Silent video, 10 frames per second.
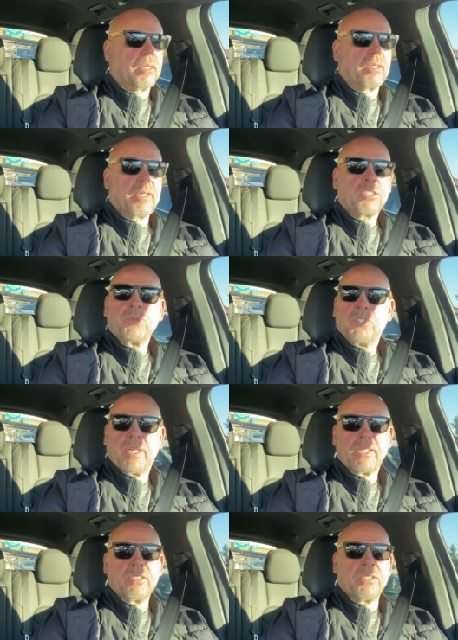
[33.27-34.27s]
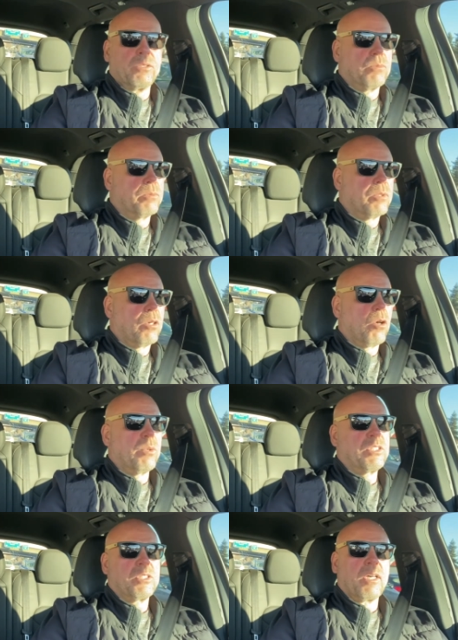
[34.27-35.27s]
That's what you got to do.
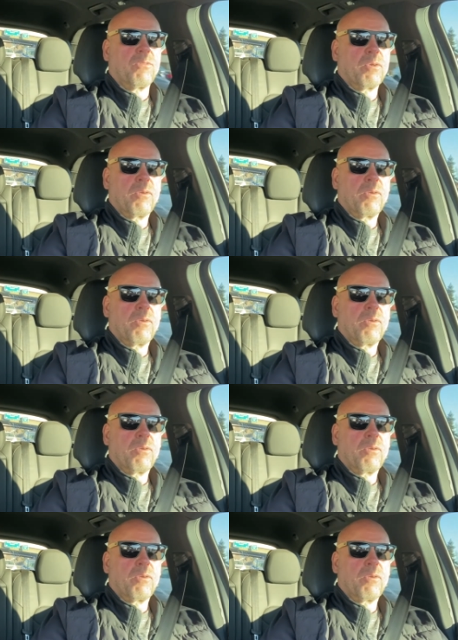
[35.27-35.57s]
Always self.